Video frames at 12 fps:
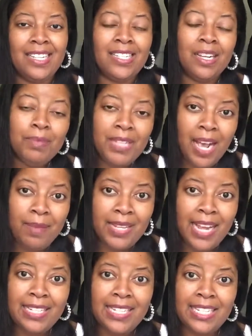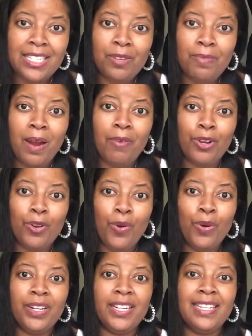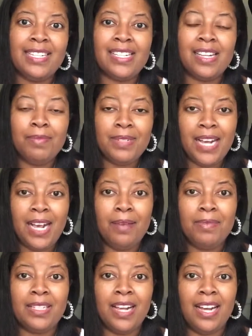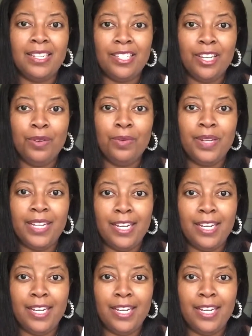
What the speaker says: Sometimes I listen to my recordings, sometimes I don't.